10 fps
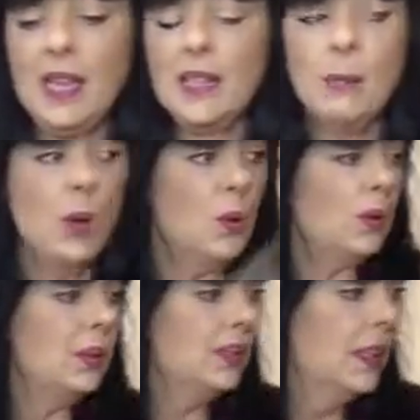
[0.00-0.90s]
is a bowl.
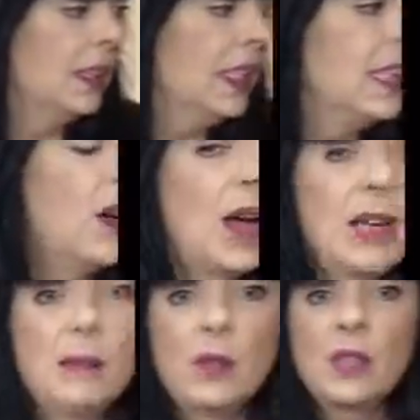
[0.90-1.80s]
Now
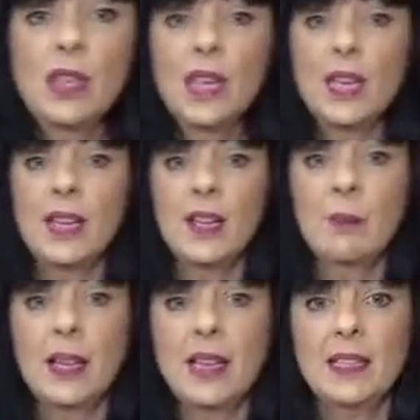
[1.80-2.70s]
I'm using a clear
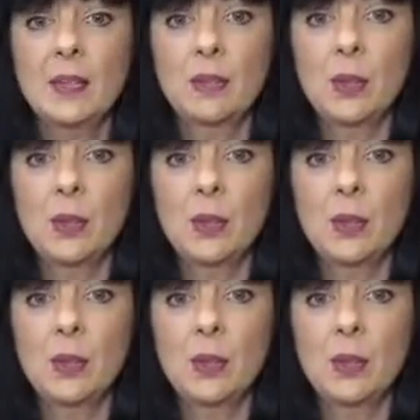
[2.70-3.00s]
plastic